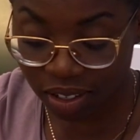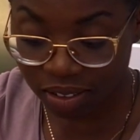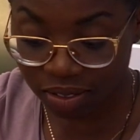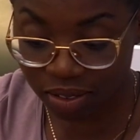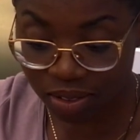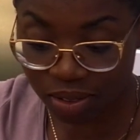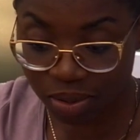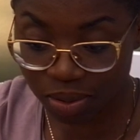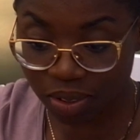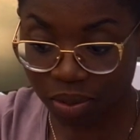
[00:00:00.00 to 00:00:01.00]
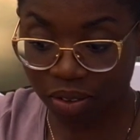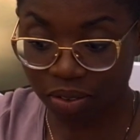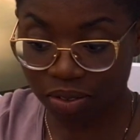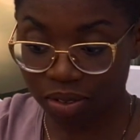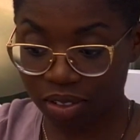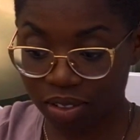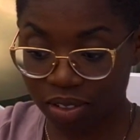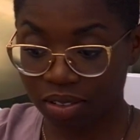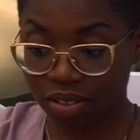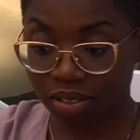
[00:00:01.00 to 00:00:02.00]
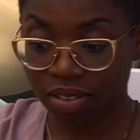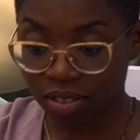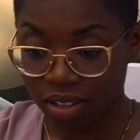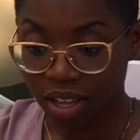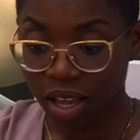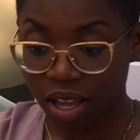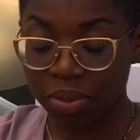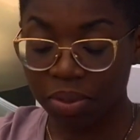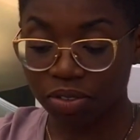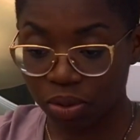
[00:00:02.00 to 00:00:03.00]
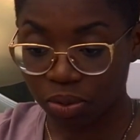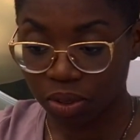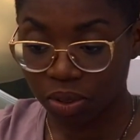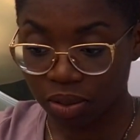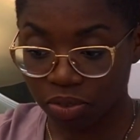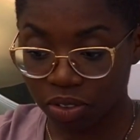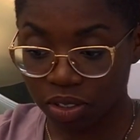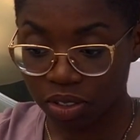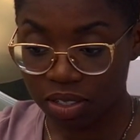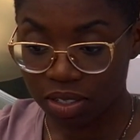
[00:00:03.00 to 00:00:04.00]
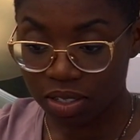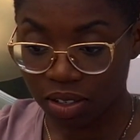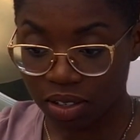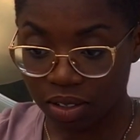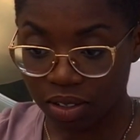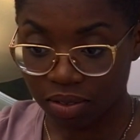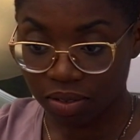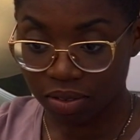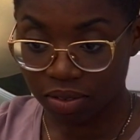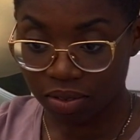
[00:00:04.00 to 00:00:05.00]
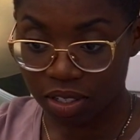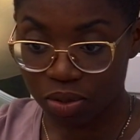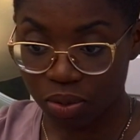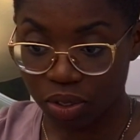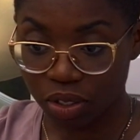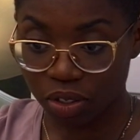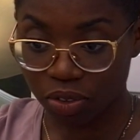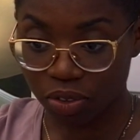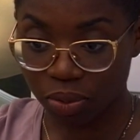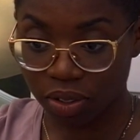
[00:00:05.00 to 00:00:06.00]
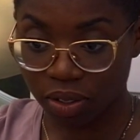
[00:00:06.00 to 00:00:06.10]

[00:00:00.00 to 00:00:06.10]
to William after, then I mean for William for this game, then that's really good for William.